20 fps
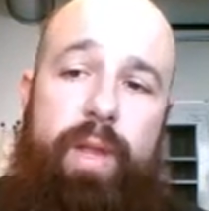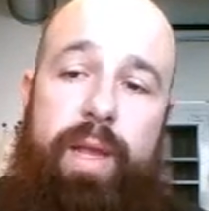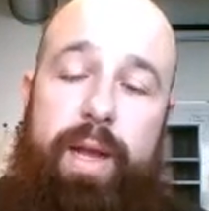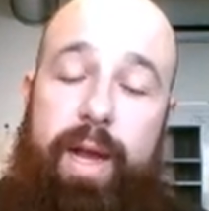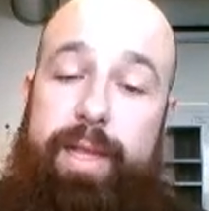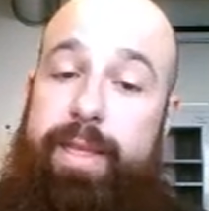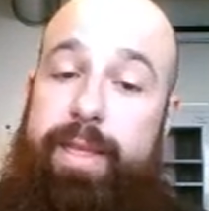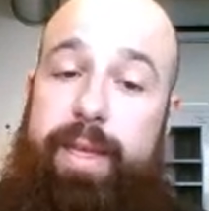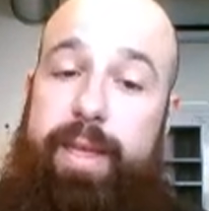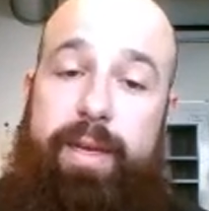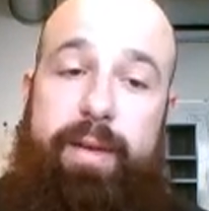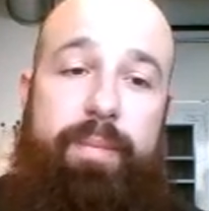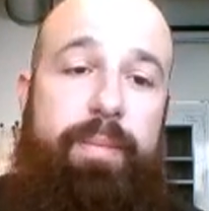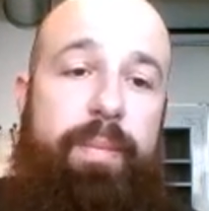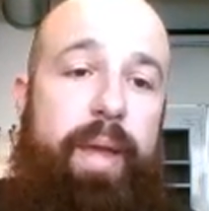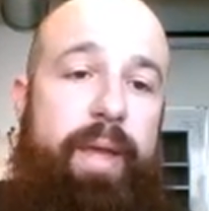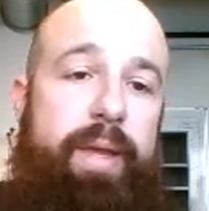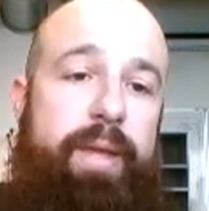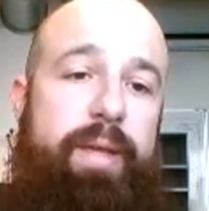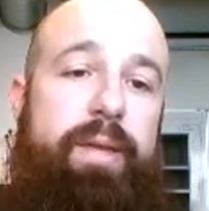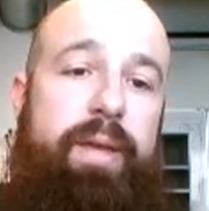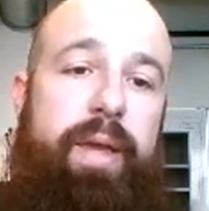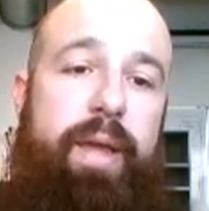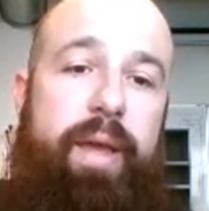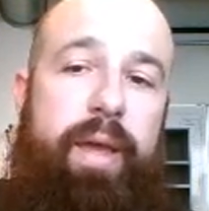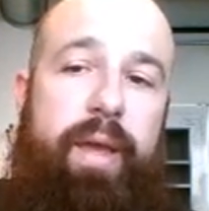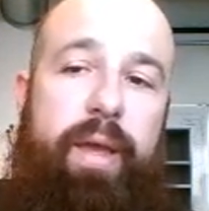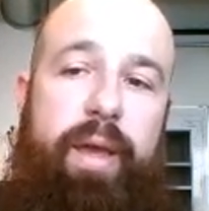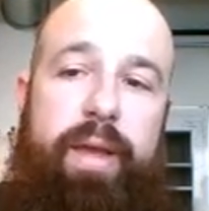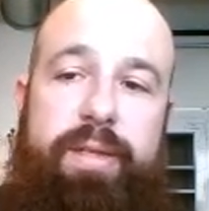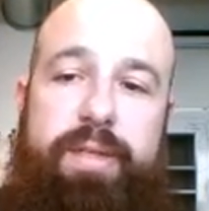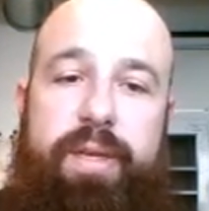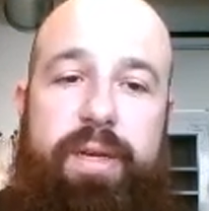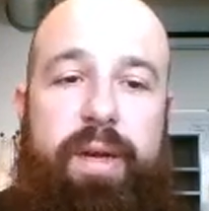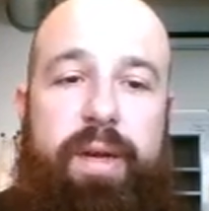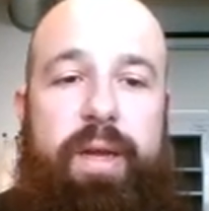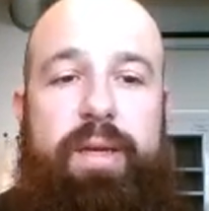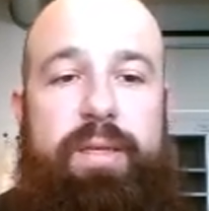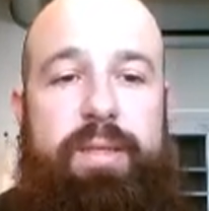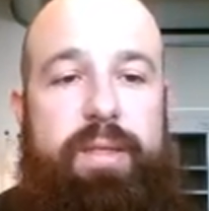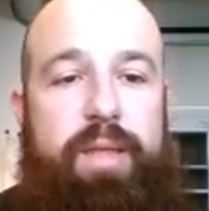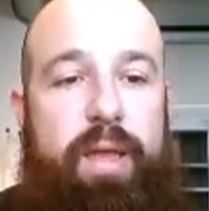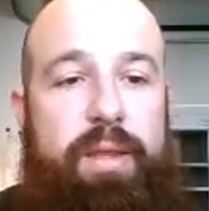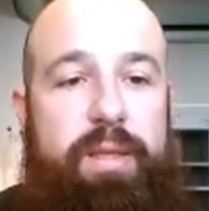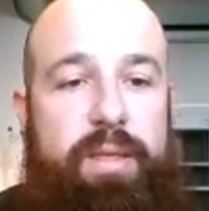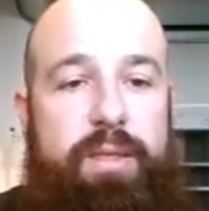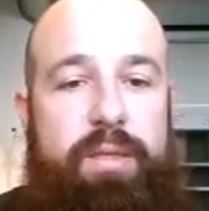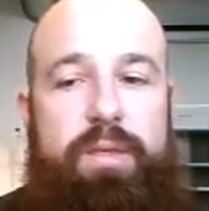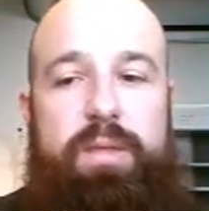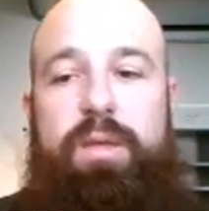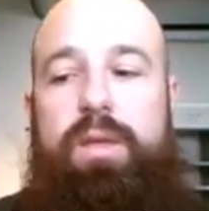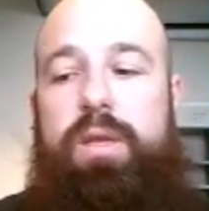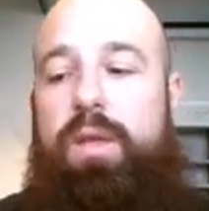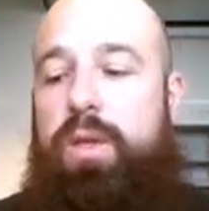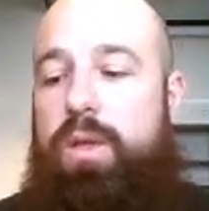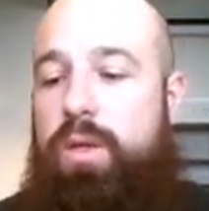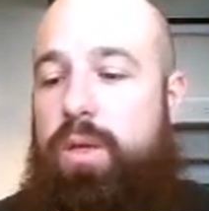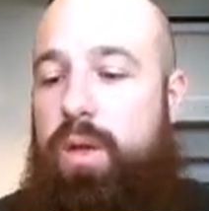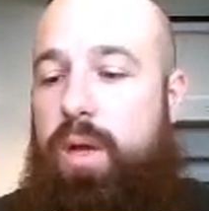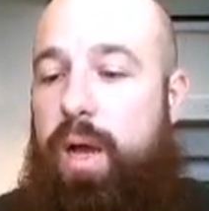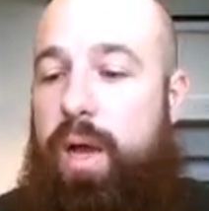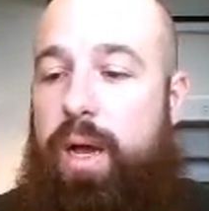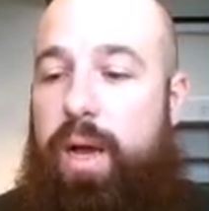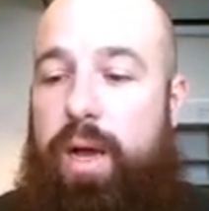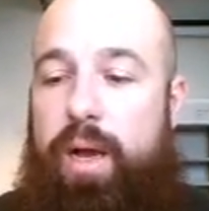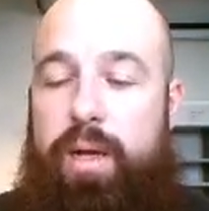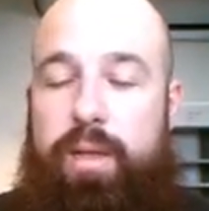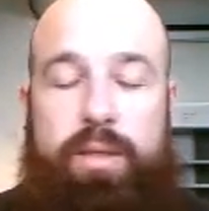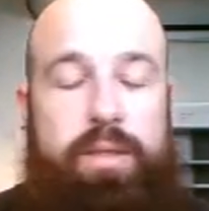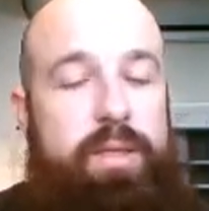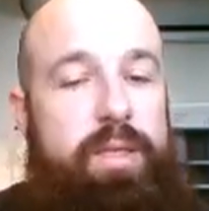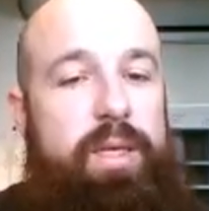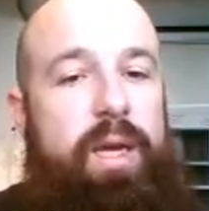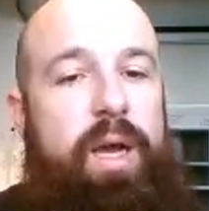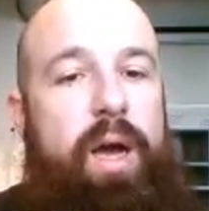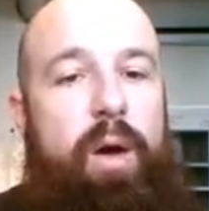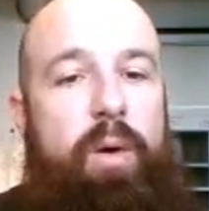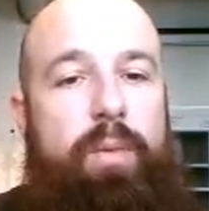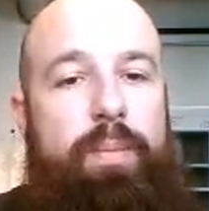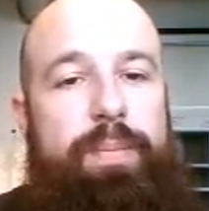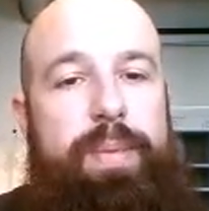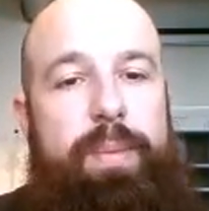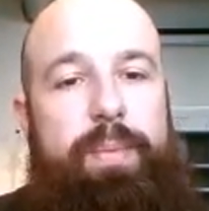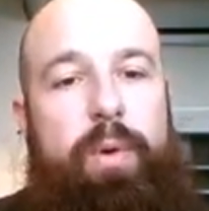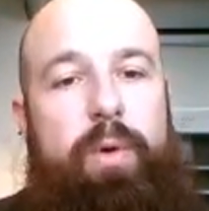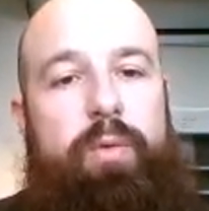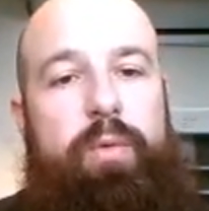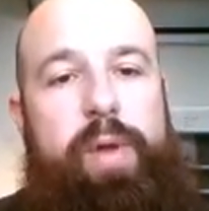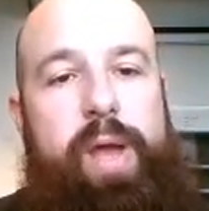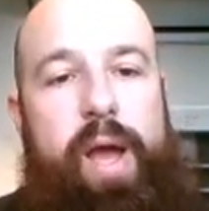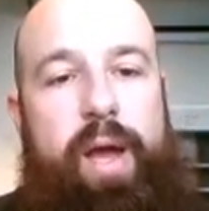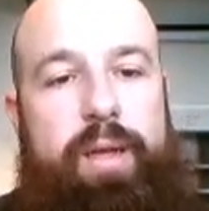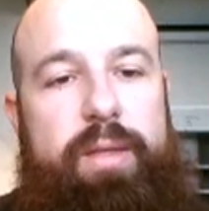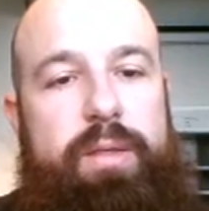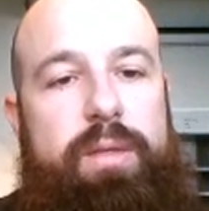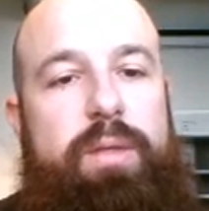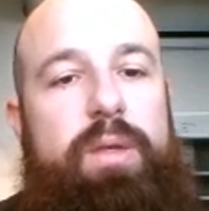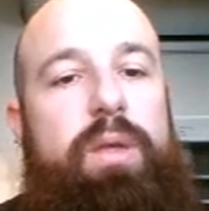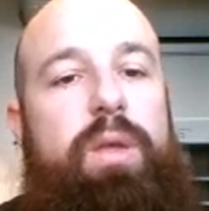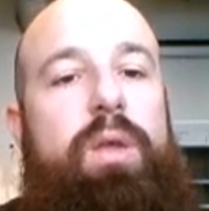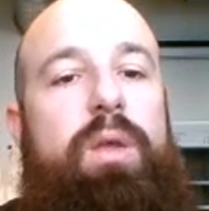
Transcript: And then make HRI studies and see how people react